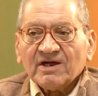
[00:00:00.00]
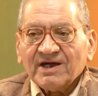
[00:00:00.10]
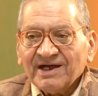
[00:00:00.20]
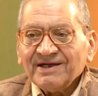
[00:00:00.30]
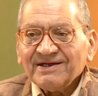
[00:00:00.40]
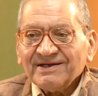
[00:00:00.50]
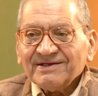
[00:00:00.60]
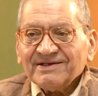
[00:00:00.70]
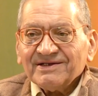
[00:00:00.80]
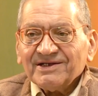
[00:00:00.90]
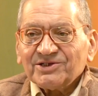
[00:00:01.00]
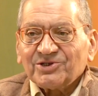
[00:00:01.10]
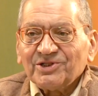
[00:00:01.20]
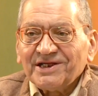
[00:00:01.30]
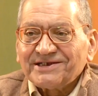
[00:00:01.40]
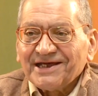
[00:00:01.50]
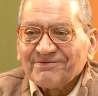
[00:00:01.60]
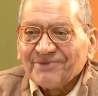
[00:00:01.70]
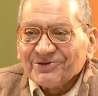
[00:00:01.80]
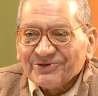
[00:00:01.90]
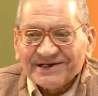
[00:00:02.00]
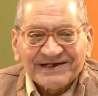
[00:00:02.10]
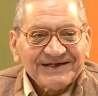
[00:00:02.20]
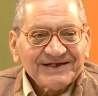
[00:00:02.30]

So they take Manu in.